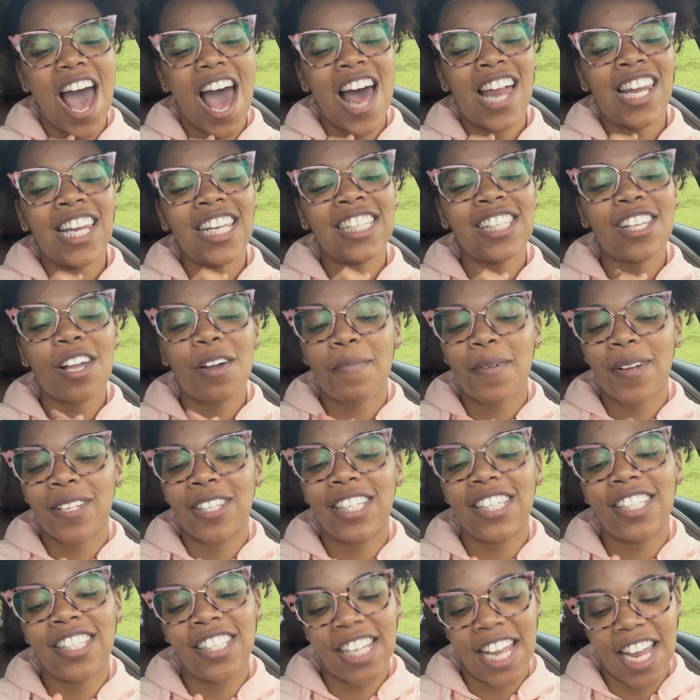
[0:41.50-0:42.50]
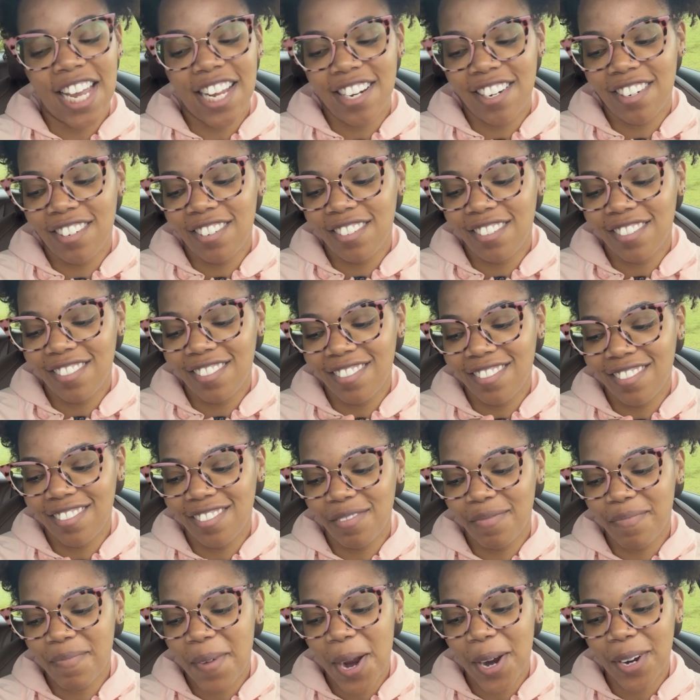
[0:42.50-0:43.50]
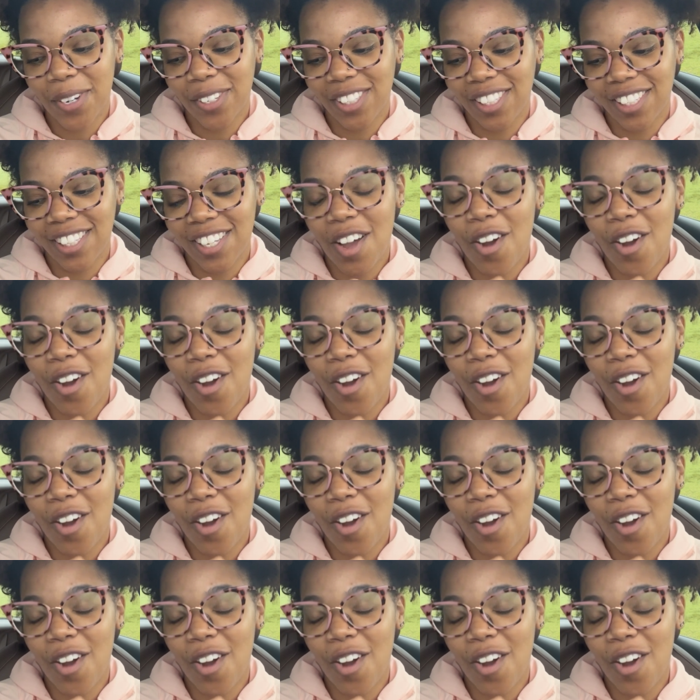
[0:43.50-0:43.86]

let's talk about this dating person,